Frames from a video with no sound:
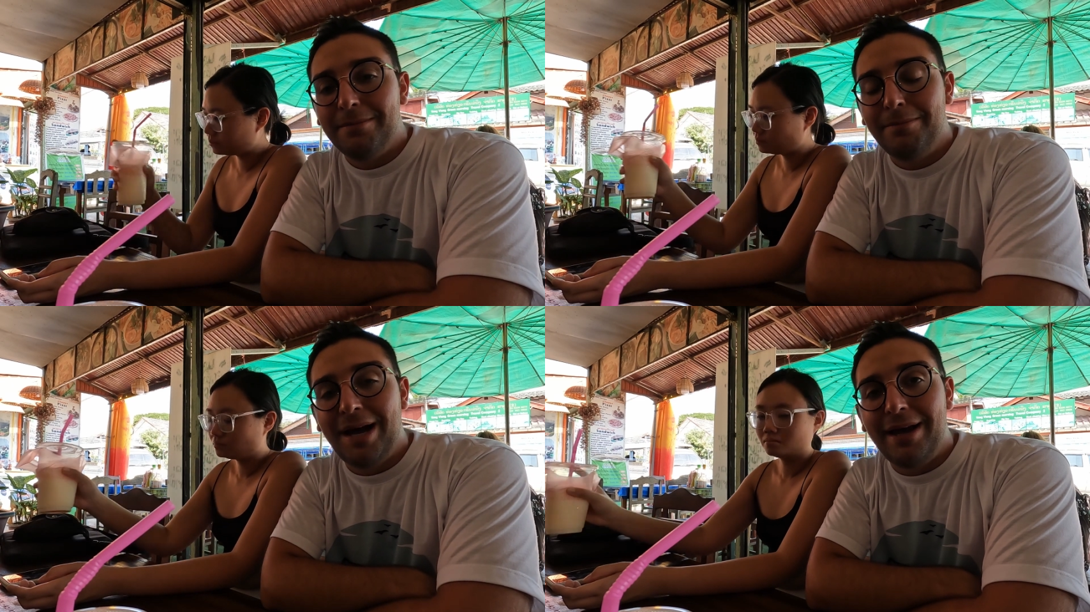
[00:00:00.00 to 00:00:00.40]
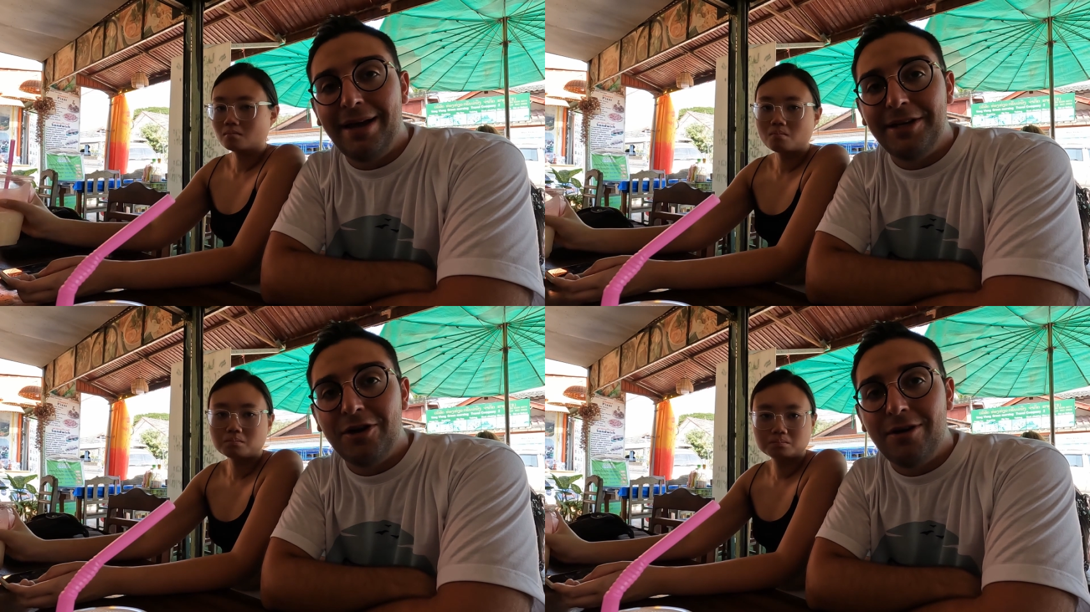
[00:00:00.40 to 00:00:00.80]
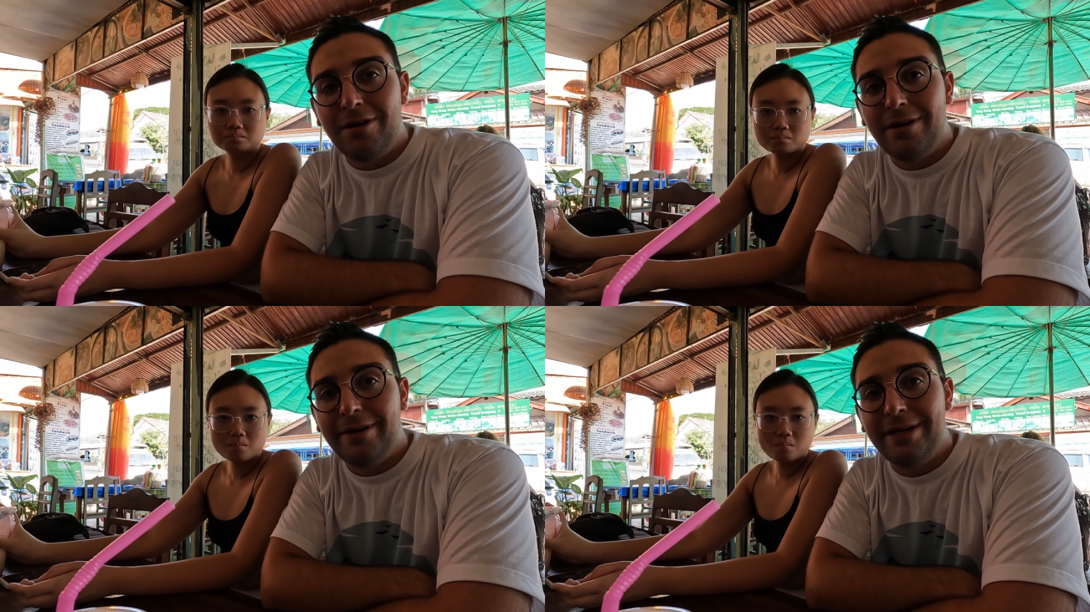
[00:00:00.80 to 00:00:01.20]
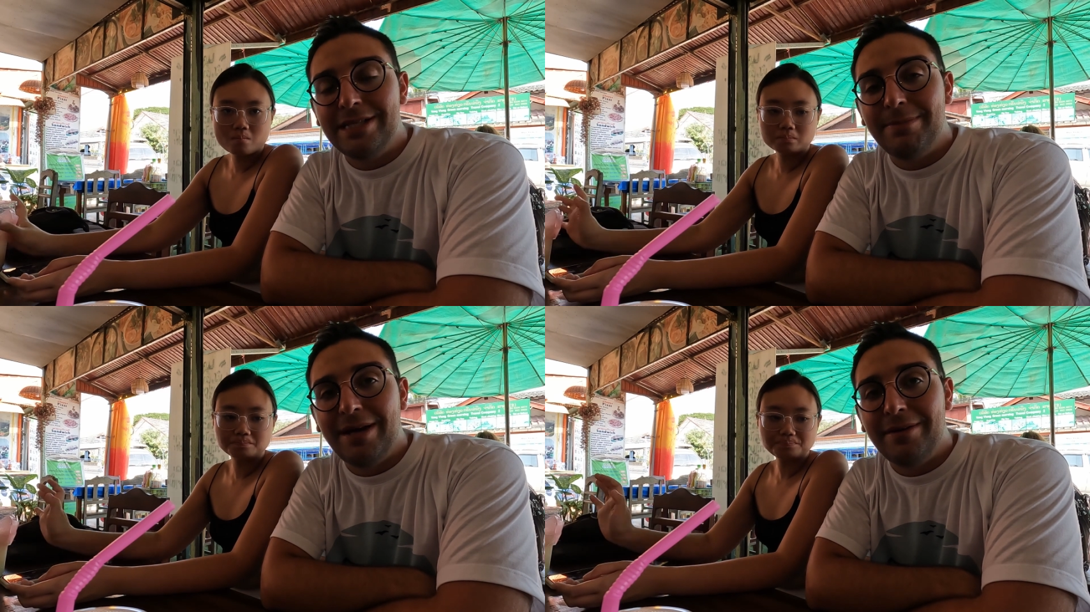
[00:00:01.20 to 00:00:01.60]
Speaker 1: by car it's
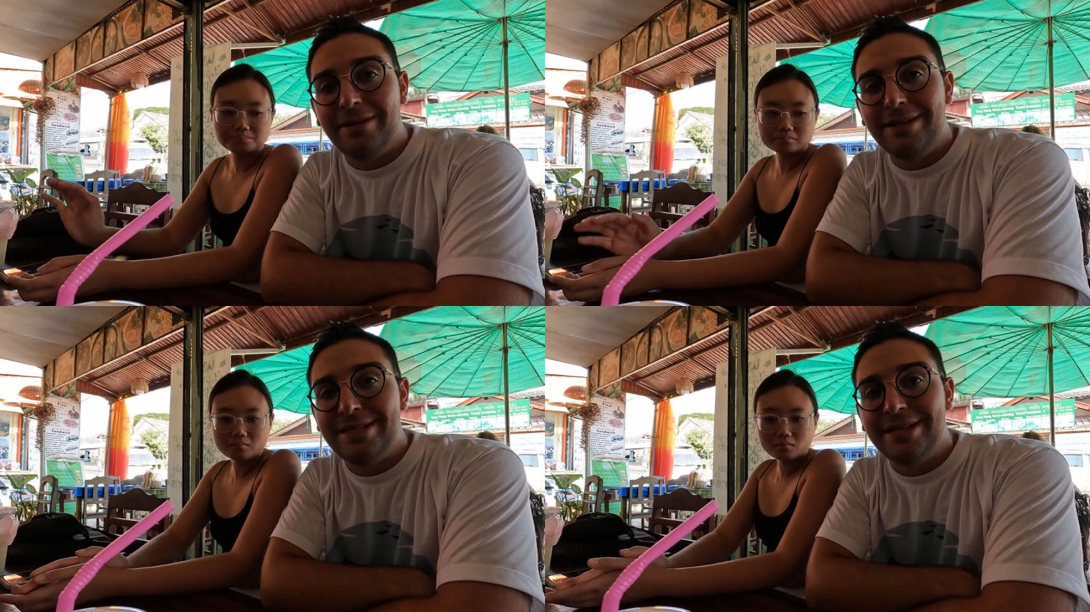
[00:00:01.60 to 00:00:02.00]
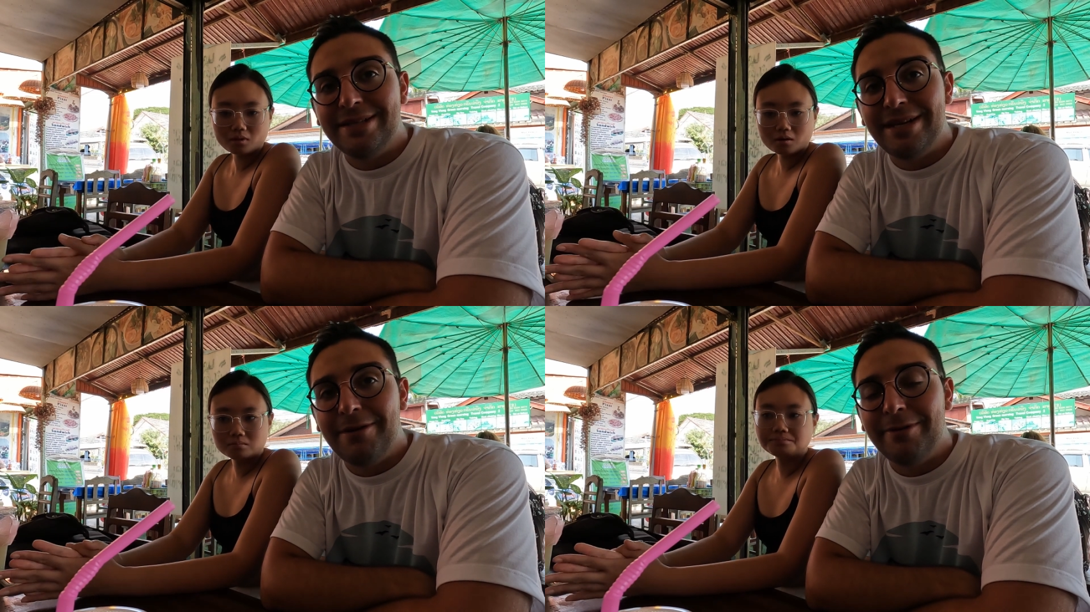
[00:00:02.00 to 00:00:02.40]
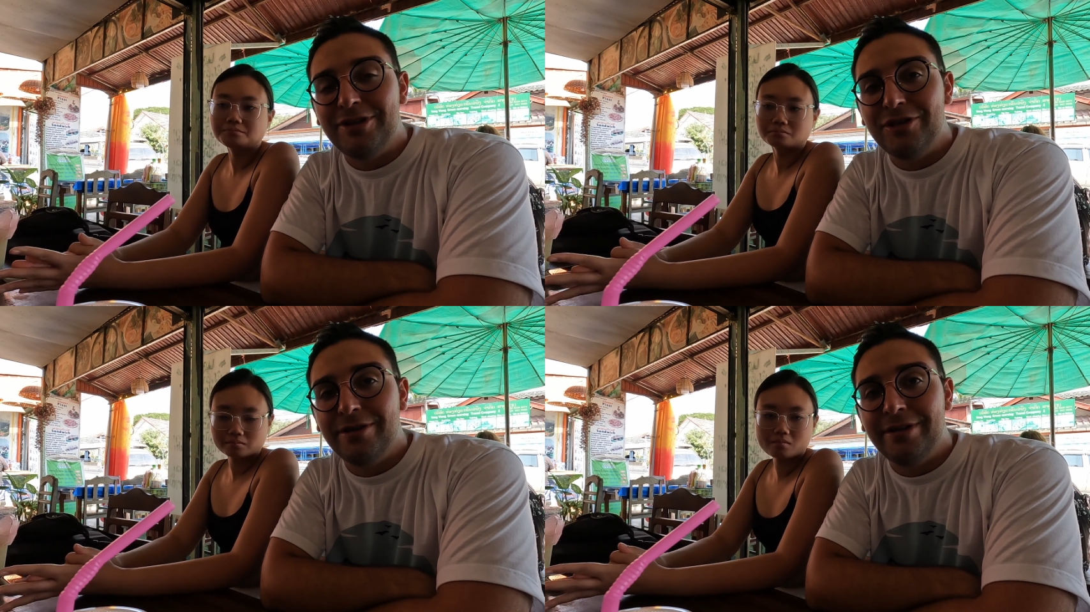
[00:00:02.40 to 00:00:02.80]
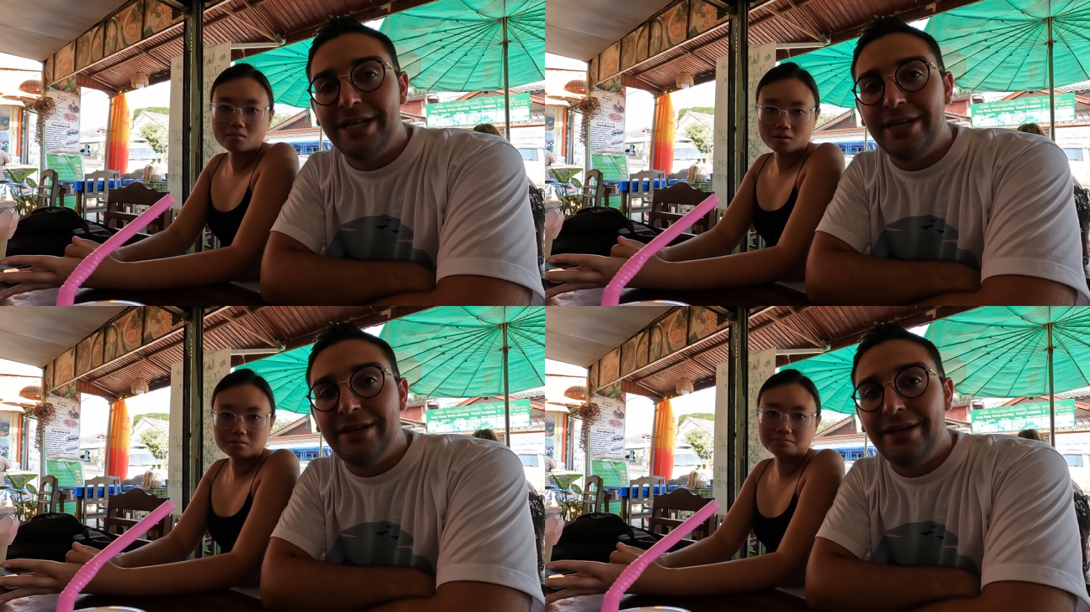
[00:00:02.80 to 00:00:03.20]
about a six hour
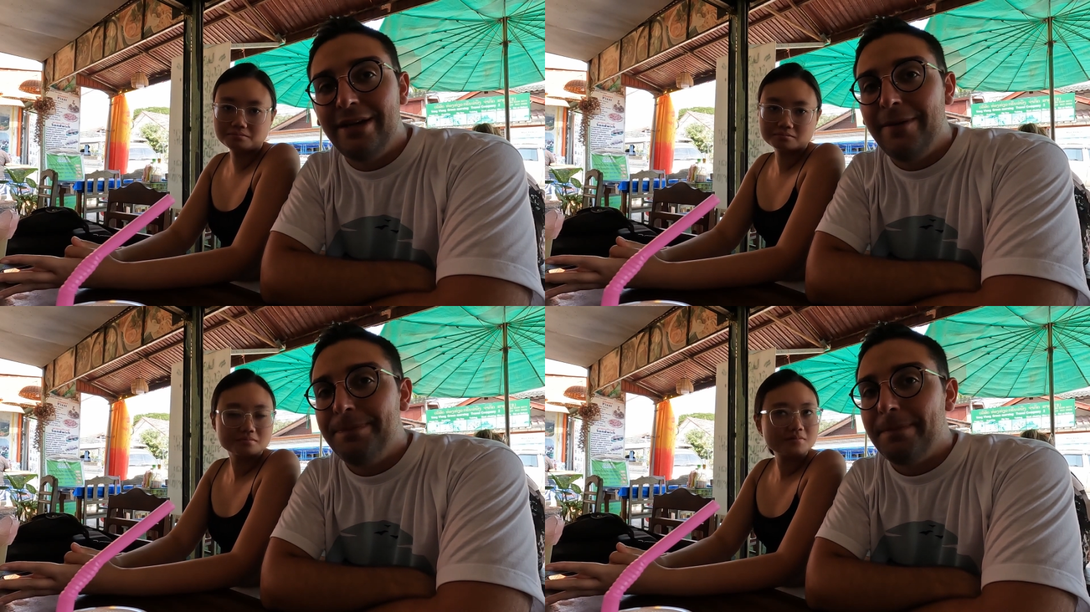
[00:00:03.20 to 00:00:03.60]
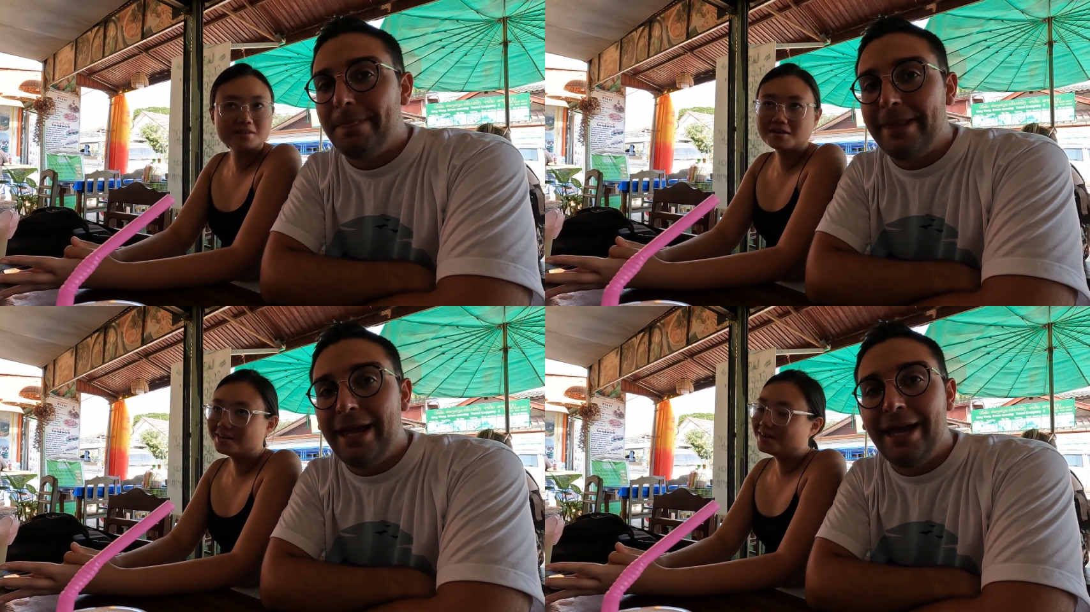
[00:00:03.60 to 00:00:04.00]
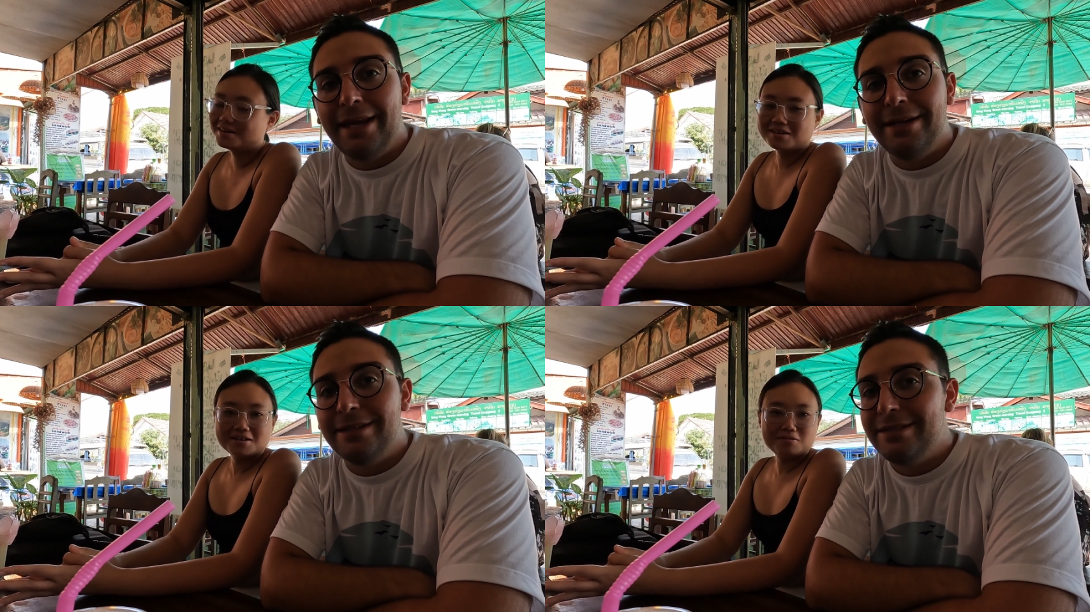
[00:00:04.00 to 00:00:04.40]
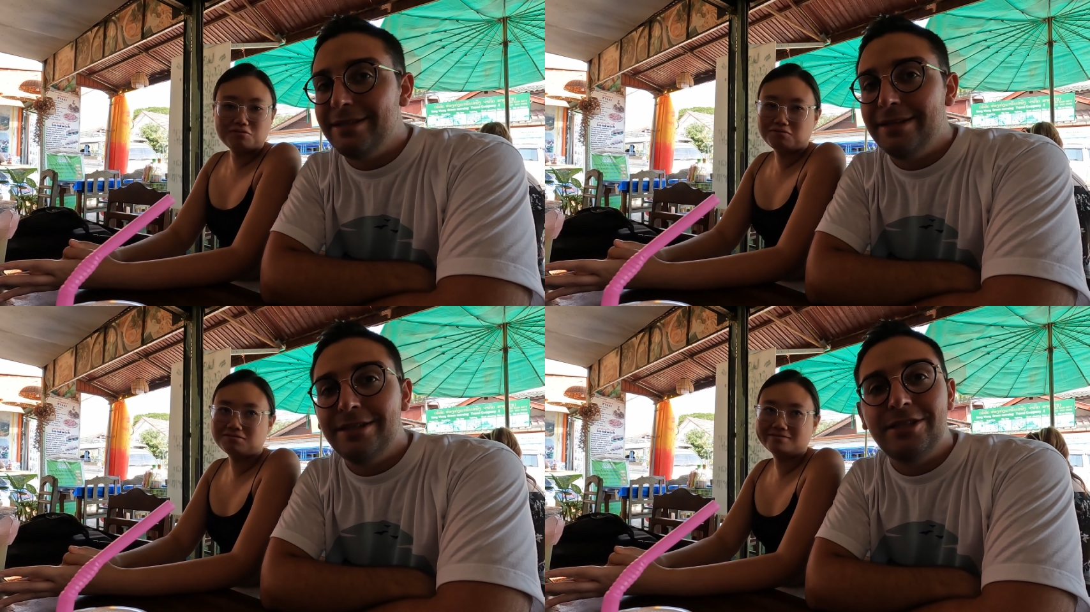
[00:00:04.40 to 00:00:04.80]
journey, and
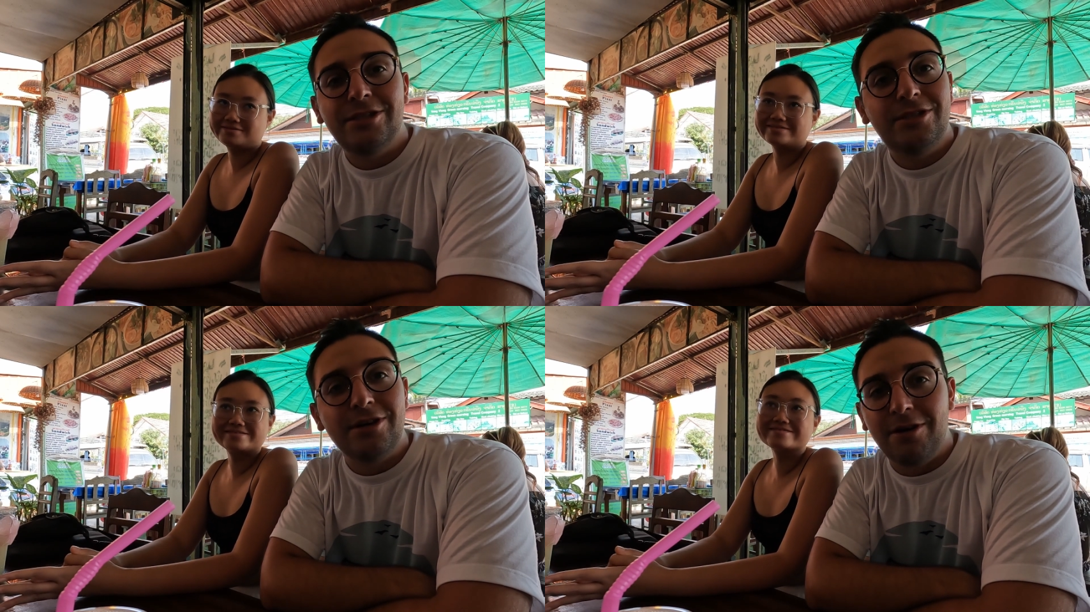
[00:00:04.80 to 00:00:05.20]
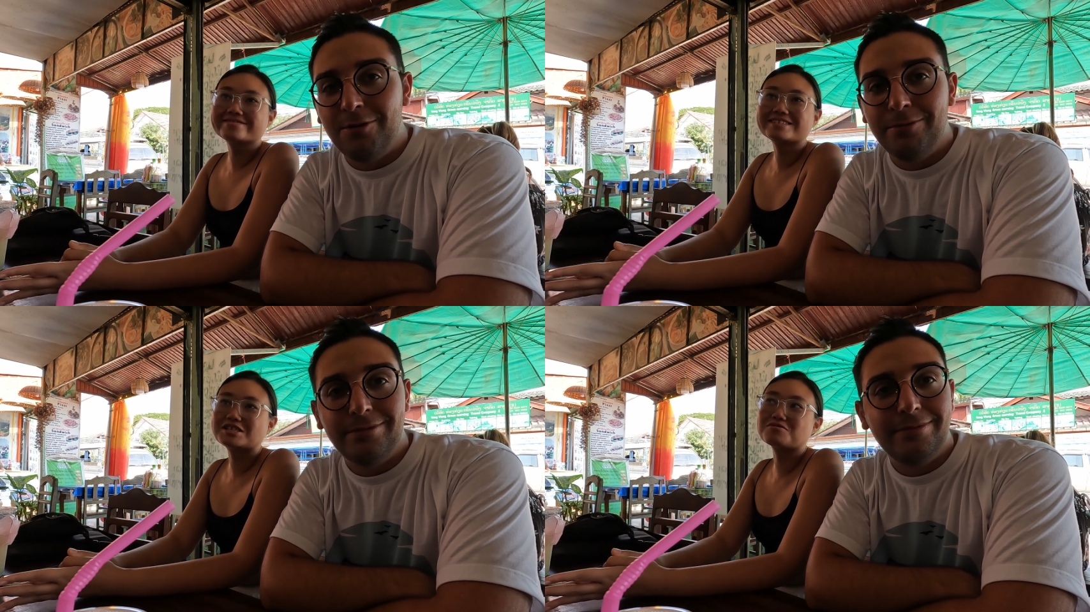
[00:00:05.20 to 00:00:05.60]
don't,